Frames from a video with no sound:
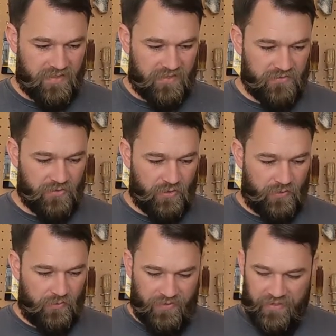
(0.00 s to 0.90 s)

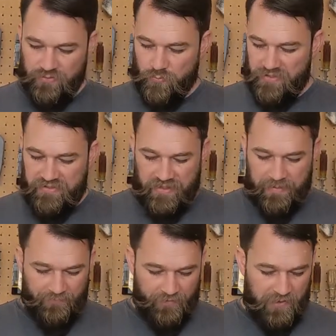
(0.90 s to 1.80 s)
So that's where these
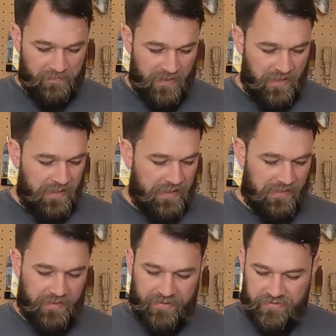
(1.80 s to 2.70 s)
came from,
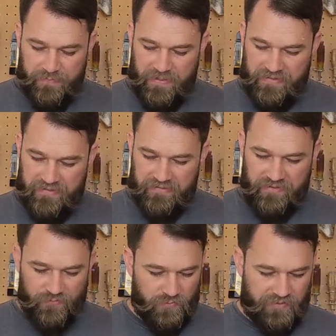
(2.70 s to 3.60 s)
and I expect that
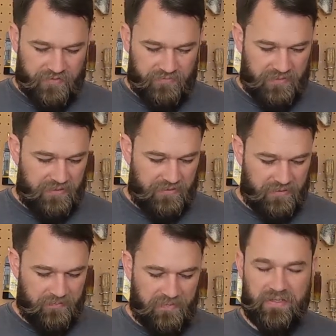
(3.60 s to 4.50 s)
these will give me
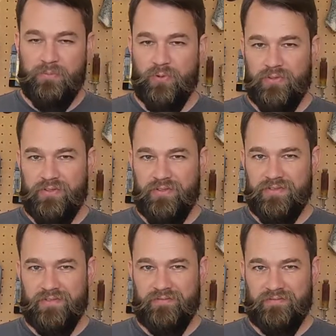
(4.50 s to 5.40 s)
many more
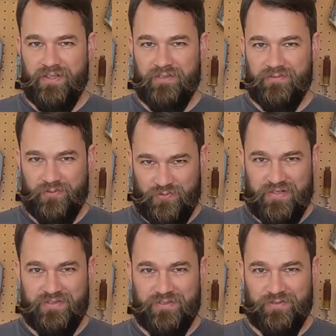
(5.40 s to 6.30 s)
years of
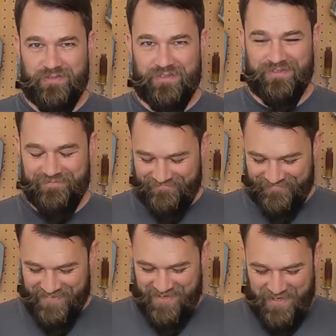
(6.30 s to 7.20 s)
great service.
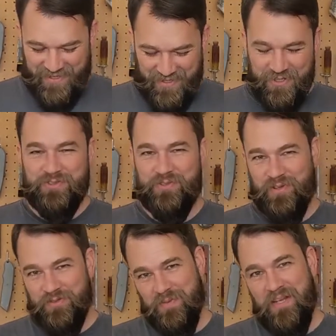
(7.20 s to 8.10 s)
So
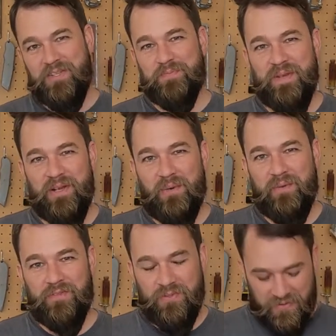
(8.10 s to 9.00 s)
there's my HPR
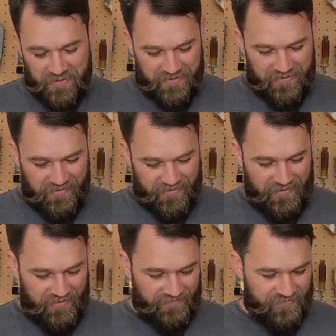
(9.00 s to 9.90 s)
review
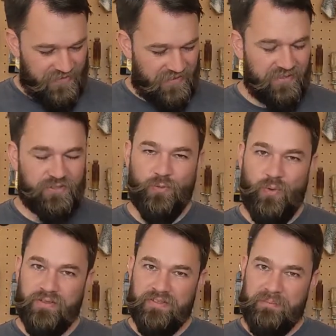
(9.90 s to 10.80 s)
of the
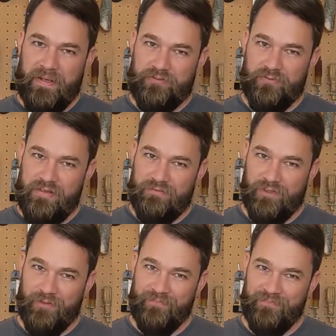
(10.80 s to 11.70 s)
DeWalt Impact
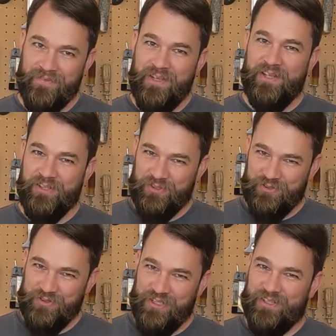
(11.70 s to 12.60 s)
Driver.
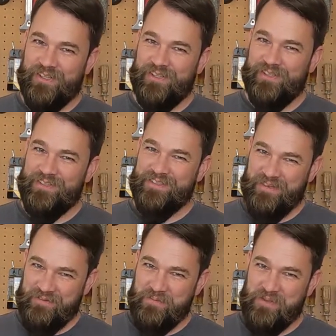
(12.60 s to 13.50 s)
Good luck.
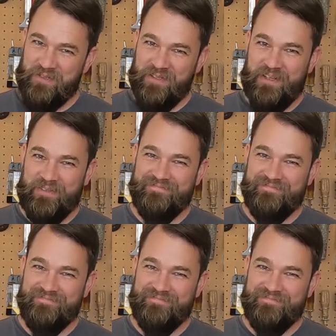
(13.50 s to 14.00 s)
Saving Miller out.